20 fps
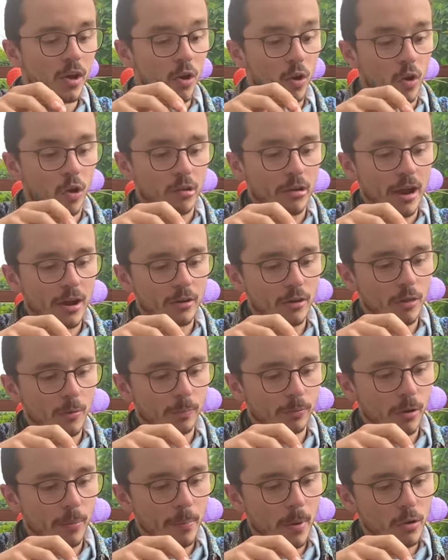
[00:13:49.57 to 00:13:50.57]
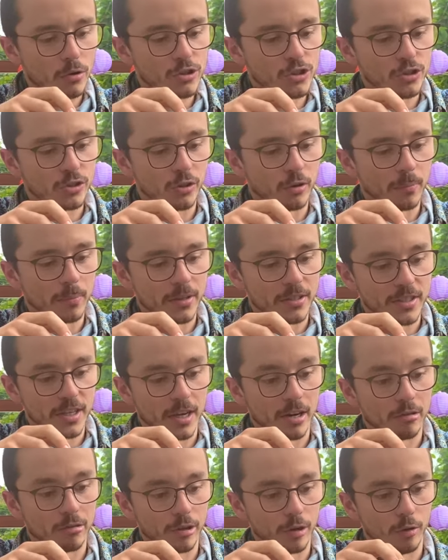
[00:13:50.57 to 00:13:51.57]
or out of the promotional
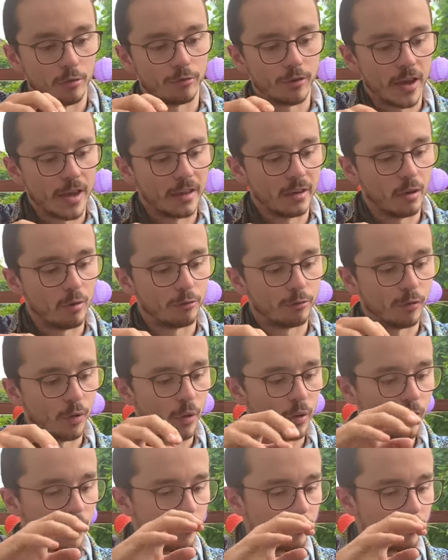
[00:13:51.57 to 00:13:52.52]
material for Halo 4,